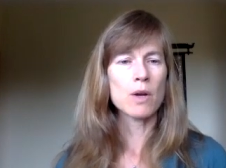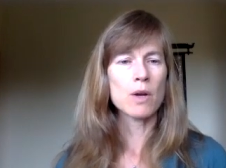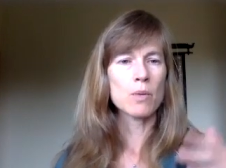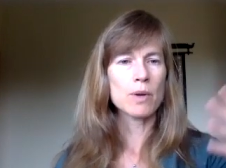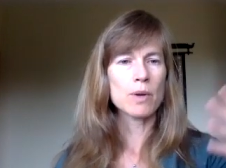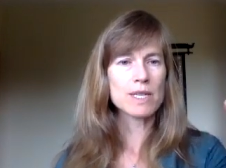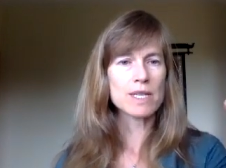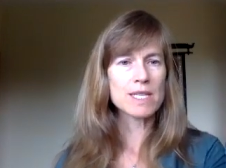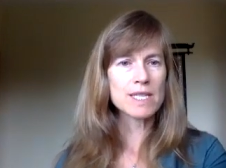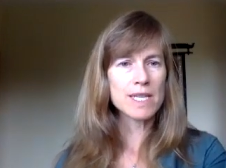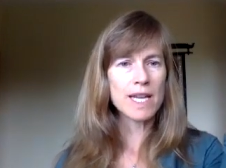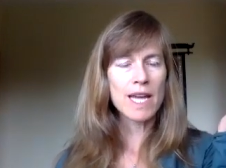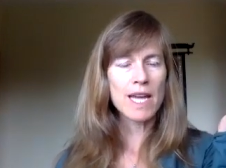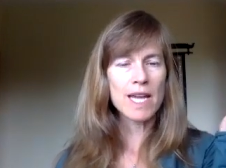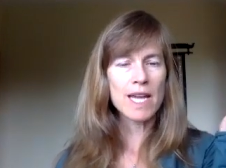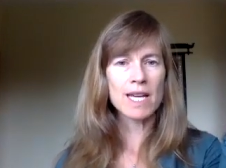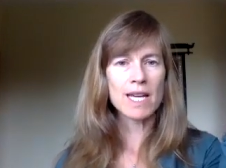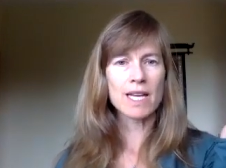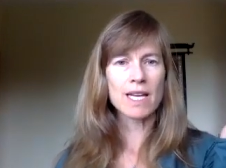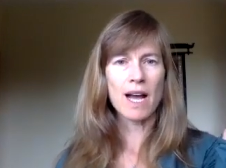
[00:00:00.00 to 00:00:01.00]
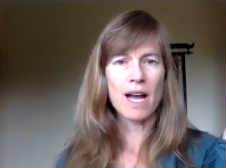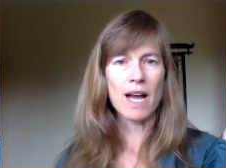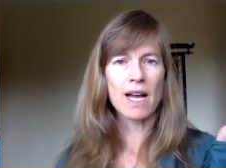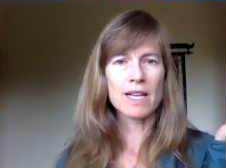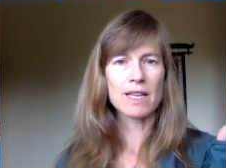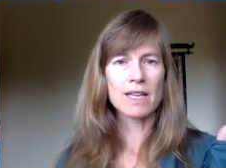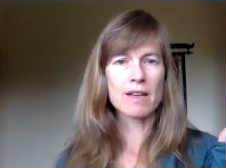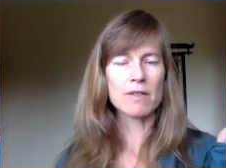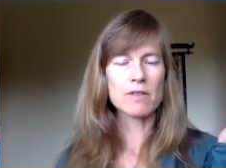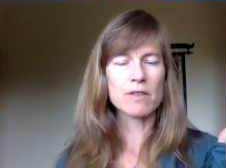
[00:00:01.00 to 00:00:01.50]
with staying at high
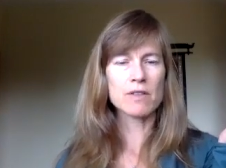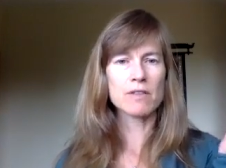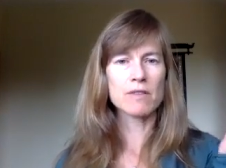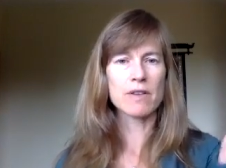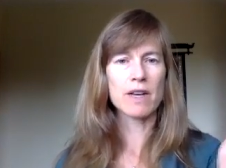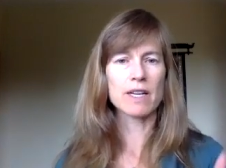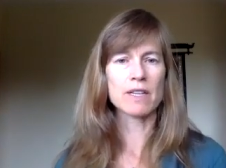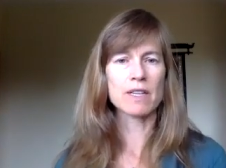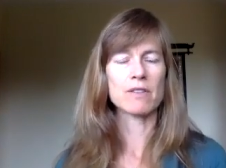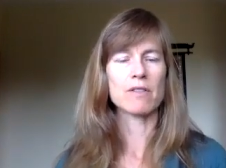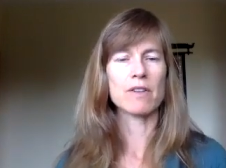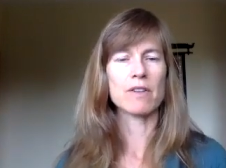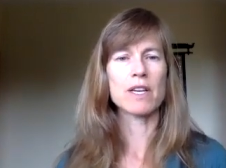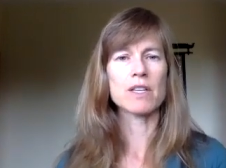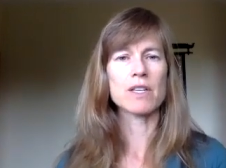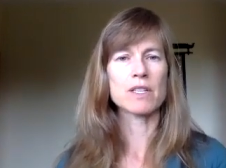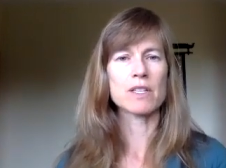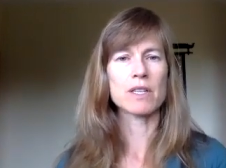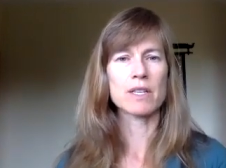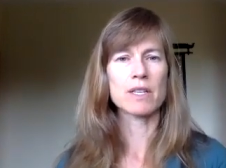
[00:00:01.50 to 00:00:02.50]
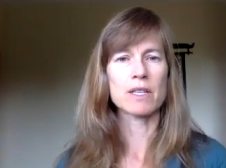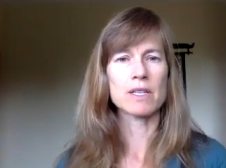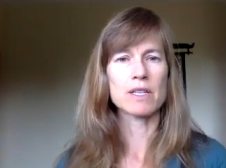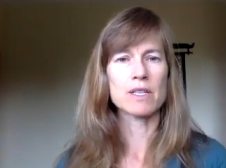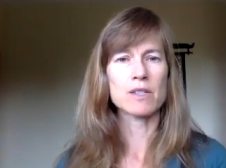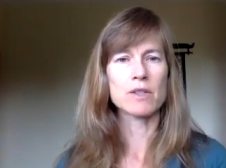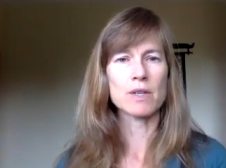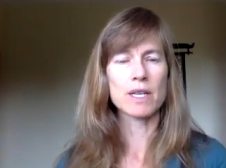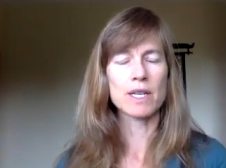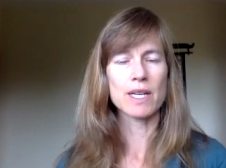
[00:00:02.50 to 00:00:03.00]
levels of activation
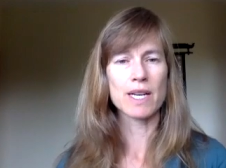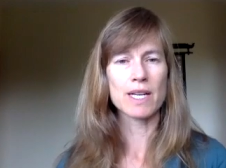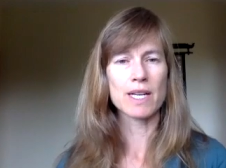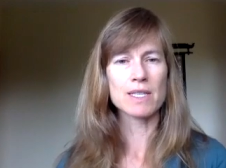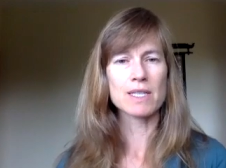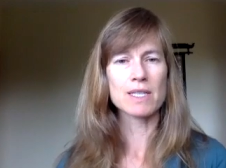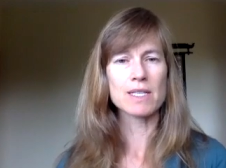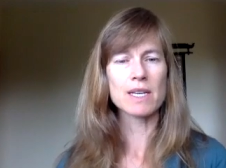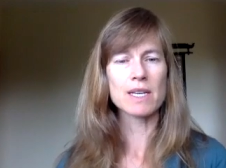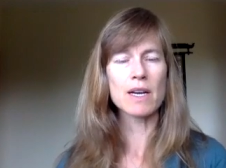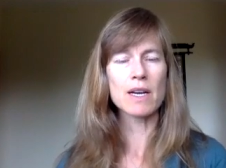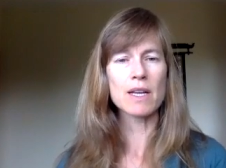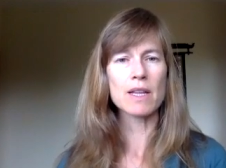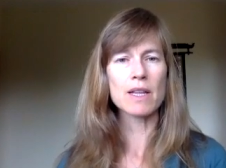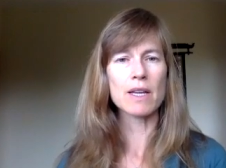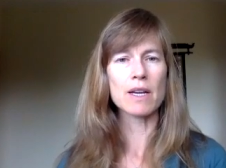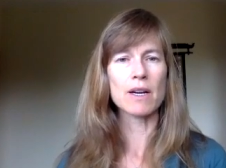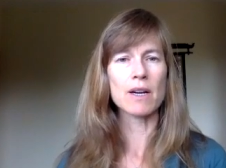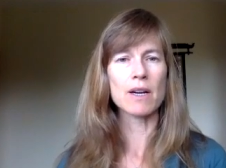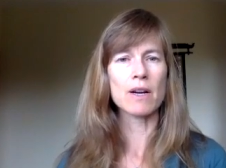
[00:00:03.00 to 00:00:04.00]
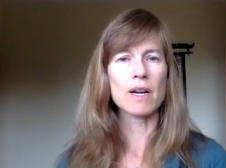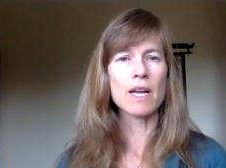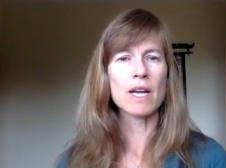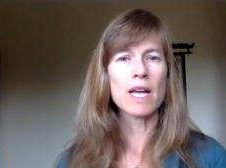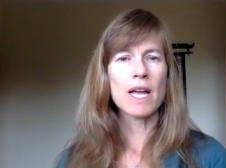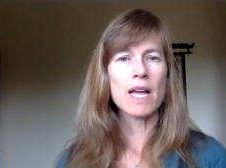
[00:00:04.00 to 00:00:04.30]
is you can get stuck there,